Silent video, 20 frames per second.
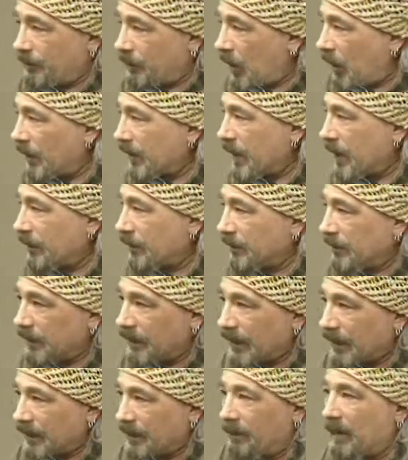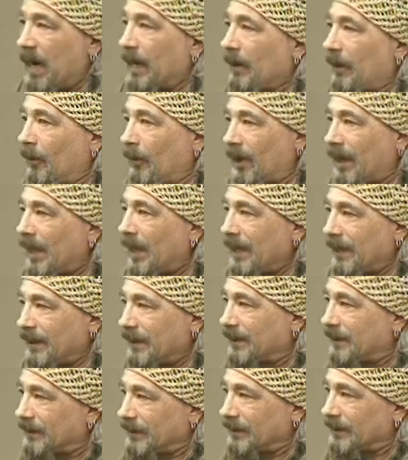going out and getting a bottle of wine
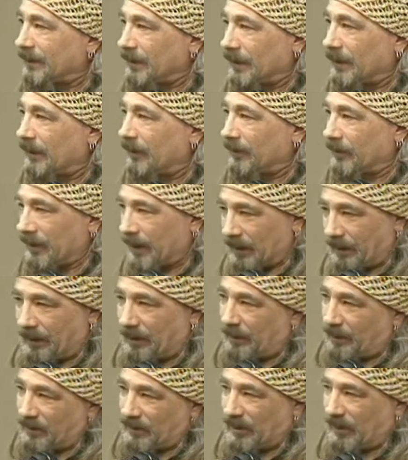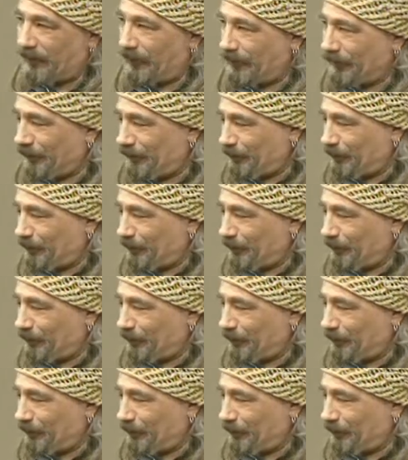and you know getting the singer a little